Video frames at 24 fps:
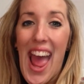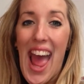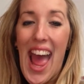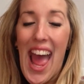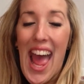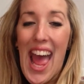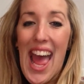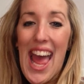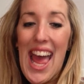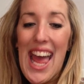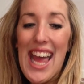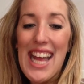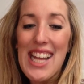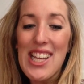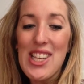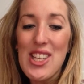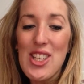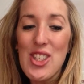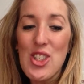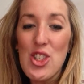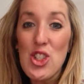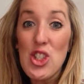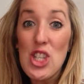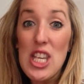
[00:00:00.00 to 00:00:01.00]
and
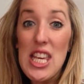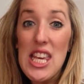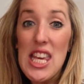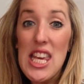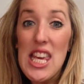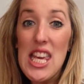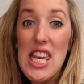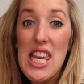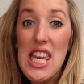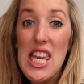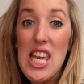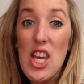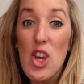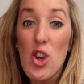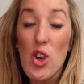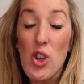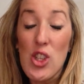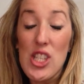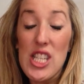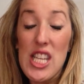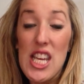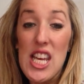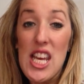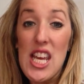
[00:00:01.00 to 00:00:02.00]
she
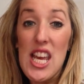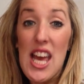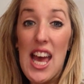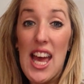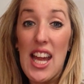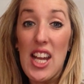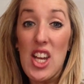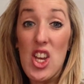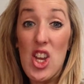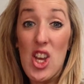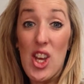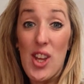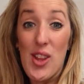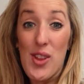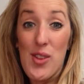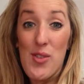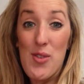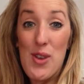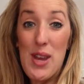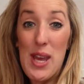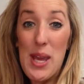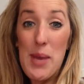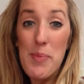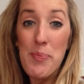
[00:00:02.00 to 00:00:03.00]
got it at
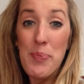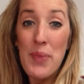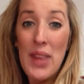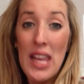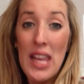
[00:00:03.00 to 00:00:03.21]
nursery